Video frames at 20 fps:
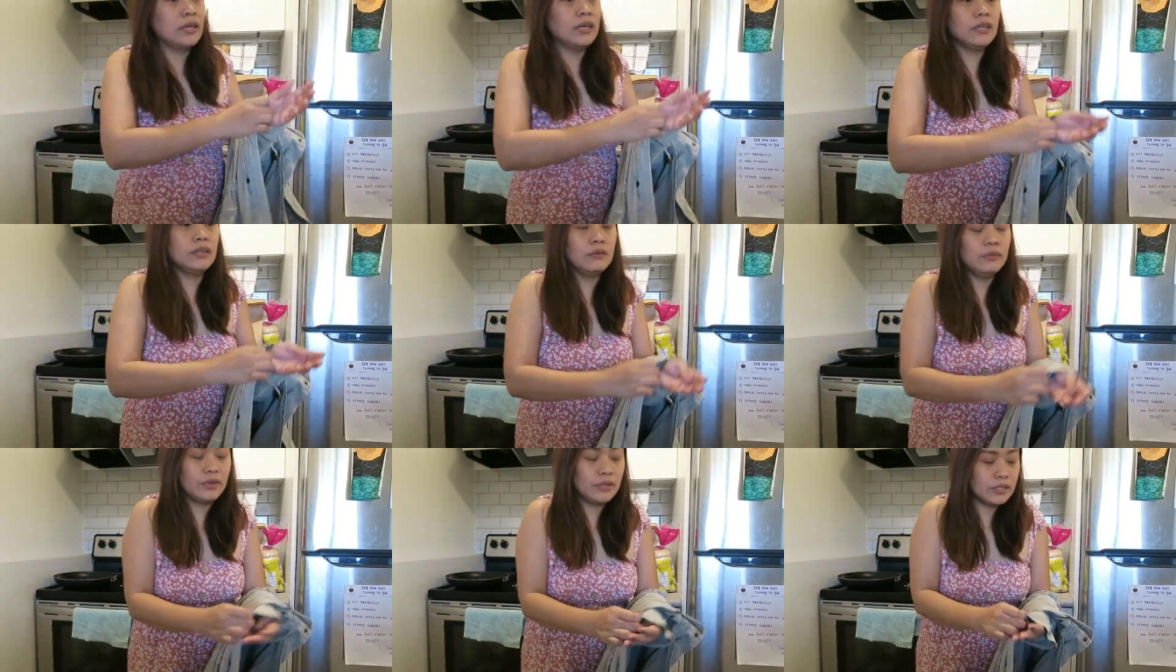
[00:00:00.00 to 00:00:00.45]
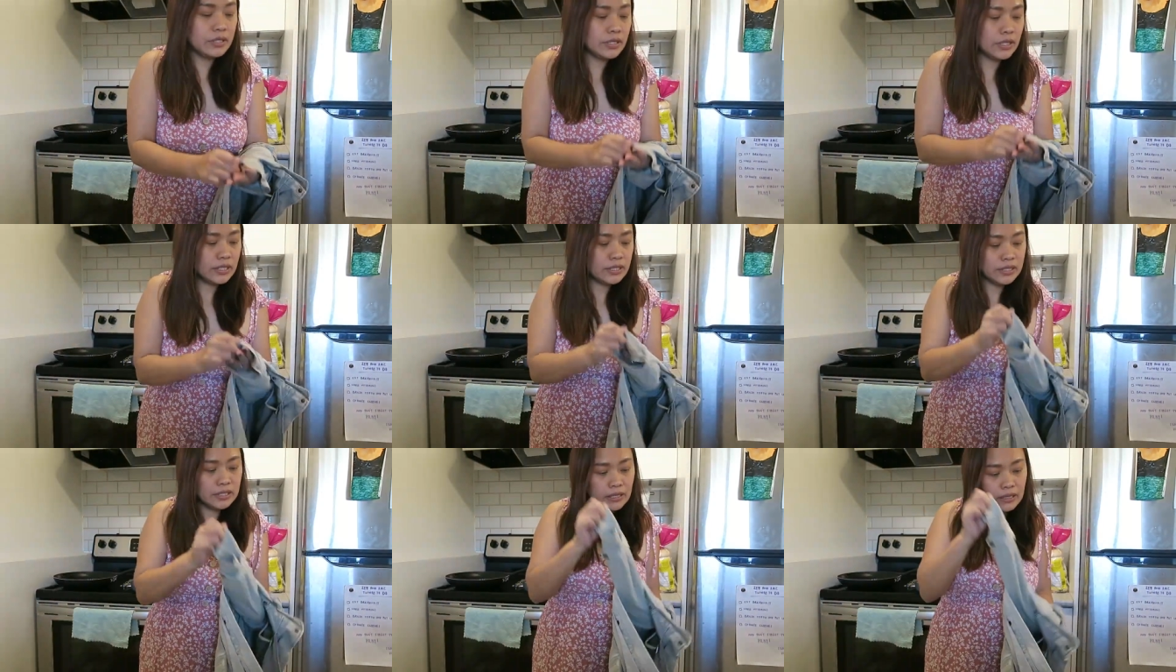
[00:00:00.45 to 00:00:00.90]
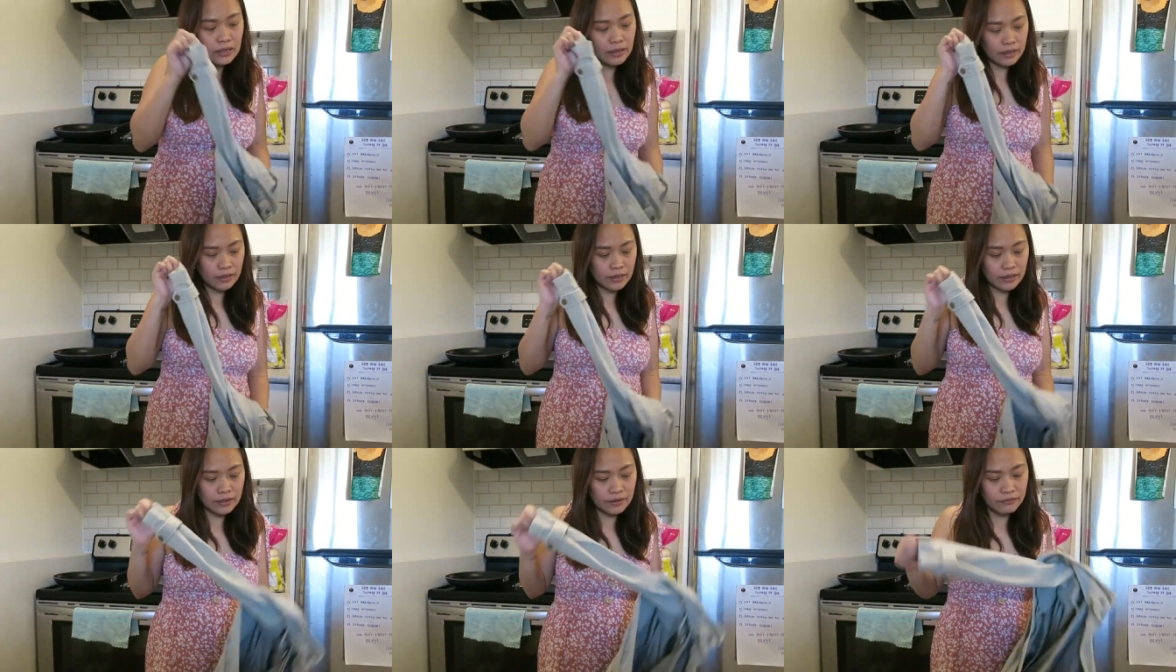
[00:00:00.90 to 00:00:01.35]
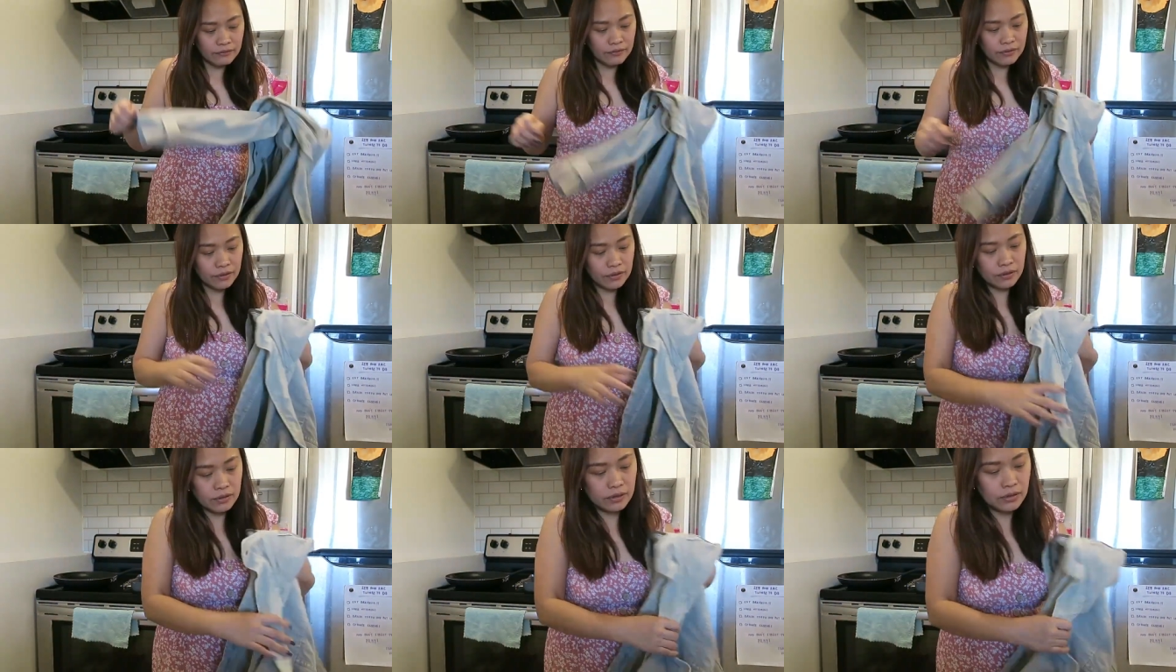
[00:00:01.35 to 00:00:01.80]
Anyways, I still have,
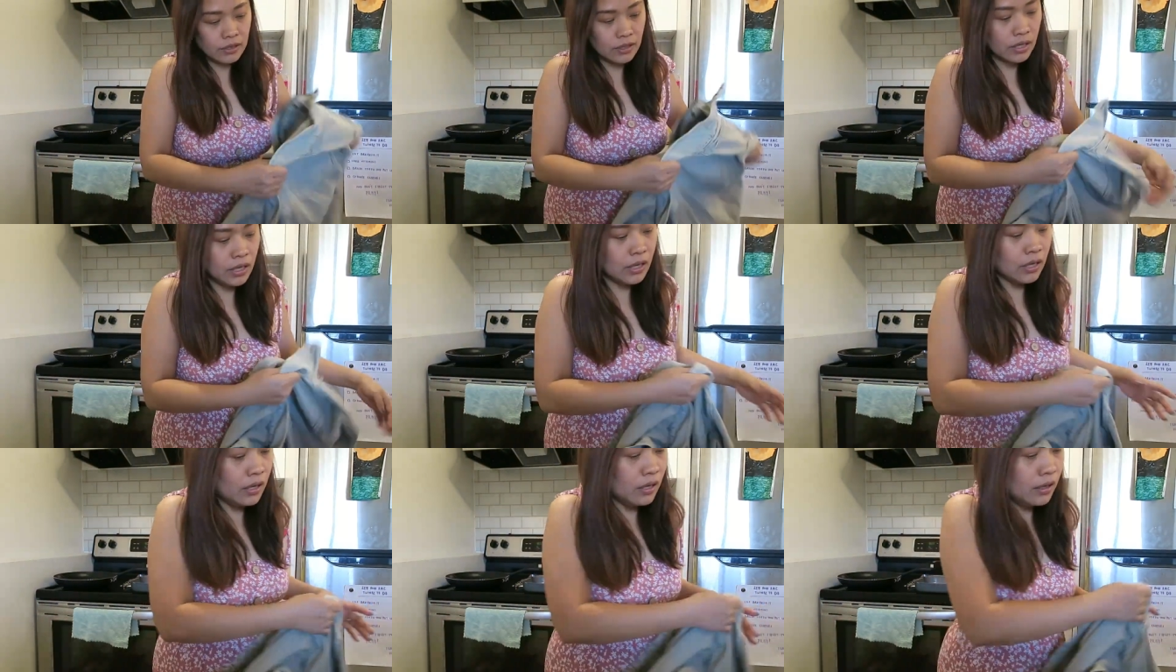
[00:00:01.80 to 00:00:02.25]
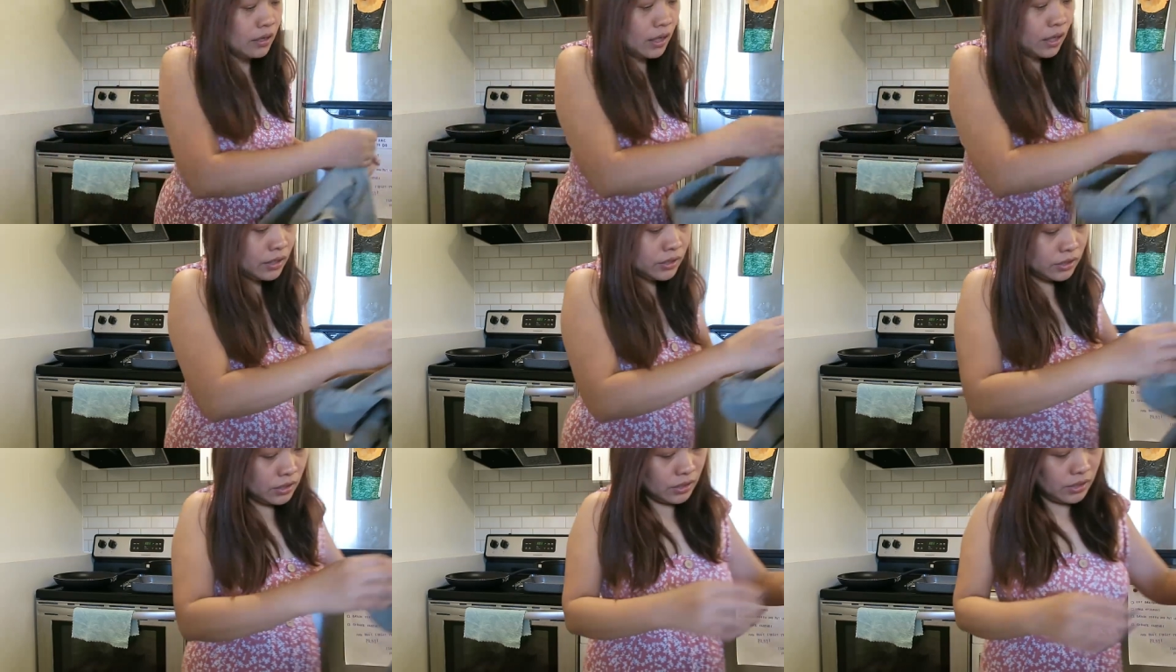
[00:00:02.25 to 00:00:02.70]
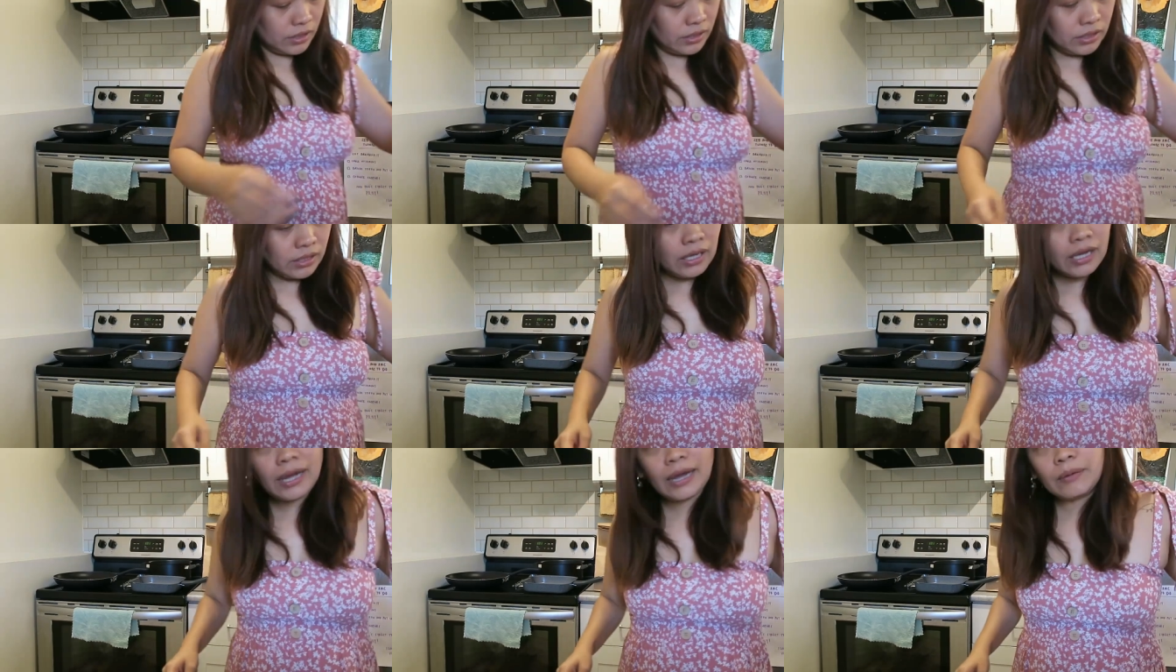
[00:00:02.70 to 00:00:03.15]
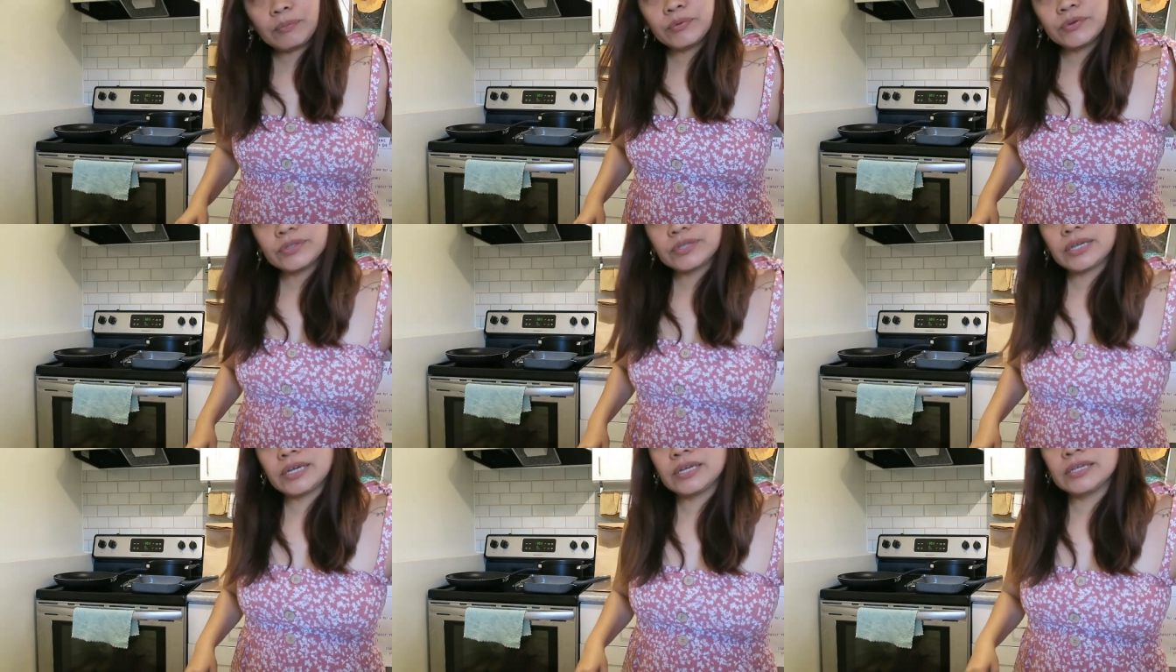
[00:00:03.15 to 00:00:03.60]
actually,
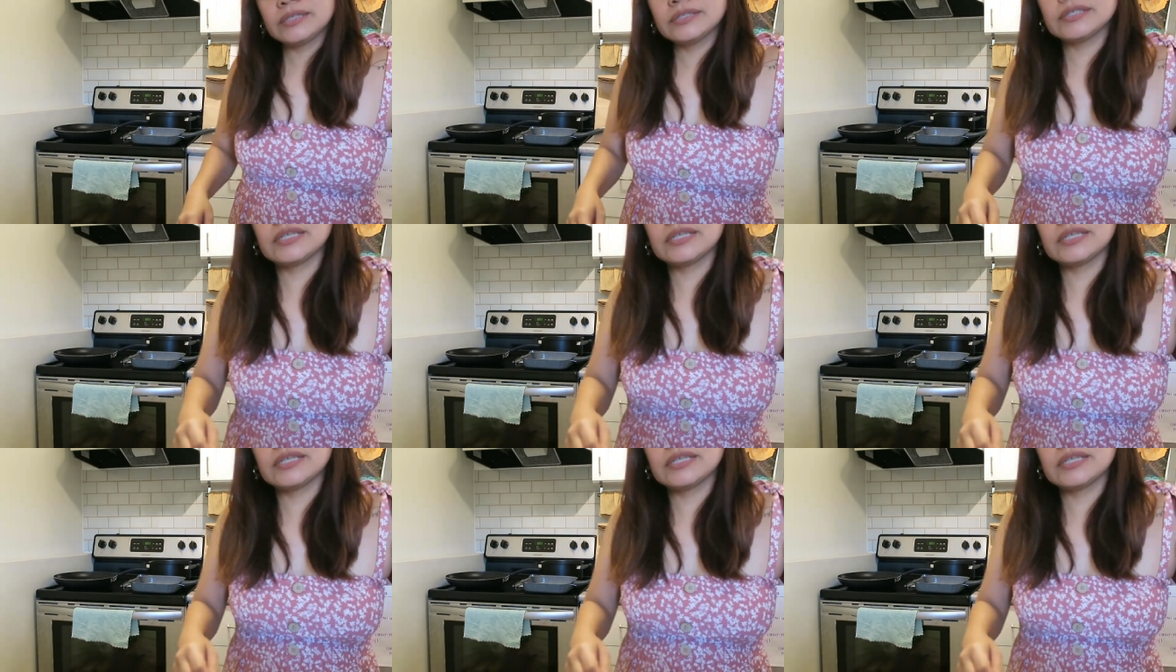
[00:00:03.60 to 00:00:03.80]
kahapon nga,